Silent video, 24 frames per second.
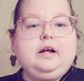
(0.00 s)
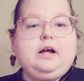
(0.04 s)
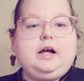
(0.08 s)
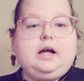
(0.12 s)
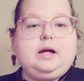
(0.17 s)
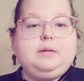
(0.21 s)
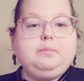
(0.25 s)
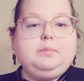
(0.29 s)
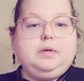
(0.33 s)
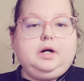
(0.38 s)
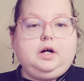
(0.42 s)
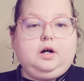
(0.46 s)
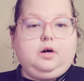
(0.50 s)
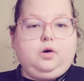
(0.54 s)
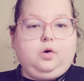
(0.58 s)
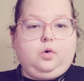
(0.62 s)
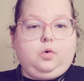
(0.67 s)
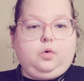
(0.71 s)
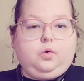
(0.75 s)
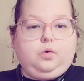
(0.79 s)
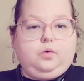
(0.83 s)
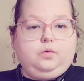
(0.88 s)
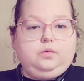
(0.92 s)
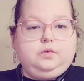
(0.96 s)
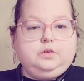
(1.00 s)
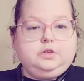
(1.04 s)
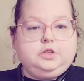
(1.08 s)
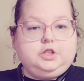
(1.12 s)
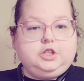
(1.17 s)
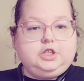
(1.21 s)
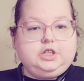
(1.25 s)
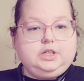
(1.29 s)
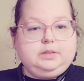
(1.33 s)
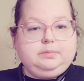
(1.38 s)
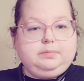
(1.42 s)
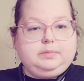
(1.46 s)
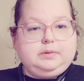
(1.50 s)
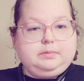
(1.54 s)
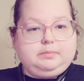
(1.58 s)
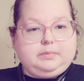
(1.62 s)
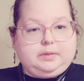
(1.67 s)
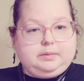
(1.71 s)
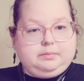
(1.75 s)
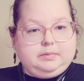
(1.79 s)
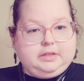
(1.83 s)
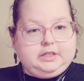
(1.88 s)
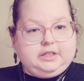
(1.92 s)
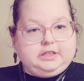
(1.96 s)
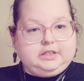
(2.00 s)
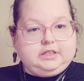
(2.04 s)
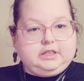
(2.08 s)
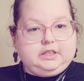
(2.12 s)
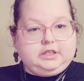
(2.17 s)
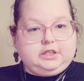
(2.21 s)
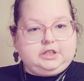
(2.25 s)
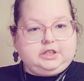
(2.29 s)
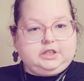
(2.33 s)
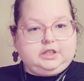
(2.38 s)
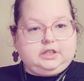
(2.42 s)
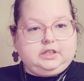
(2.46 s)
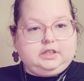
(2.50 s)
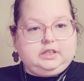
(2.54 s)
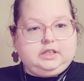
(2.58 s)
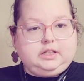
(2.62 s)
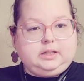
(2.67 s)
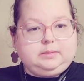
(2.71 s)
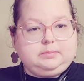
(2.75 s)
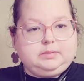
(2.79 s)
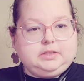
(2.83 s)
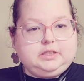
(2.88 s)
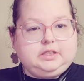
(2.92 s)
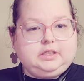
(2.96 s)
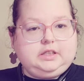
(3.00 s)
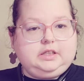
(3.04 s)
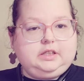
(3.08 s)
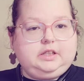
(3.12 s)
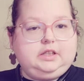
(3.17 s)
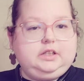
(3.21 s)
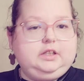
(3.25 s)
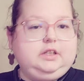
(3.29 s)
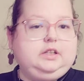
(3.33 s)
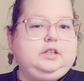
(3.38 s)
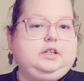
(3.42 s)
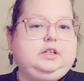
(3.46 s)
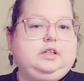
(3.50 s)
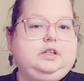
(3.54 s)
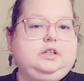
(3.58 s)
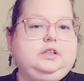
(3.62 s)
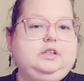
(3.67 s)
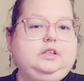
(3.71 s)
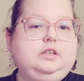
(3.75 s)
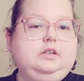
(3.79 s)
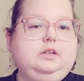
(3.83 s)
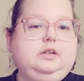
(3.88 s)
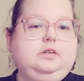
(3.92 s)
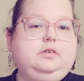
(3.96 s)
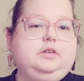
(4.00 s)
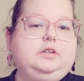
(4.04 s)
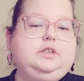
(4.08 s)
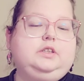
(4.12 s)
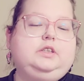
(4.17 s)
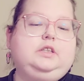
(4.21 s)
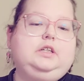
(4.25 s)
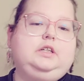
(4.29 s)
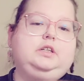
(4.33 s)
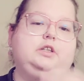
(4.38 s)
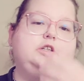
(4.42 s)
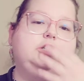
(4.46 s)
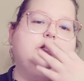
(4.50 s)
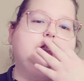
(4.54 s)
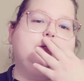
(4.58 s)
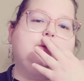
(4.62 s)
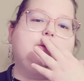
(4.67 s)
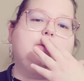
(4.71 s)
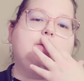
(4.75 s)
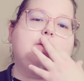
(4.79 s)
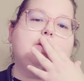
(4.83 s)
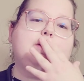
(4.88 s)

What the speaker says: I'm not oval shape in my midsection, and then I'm skinny in the lower section.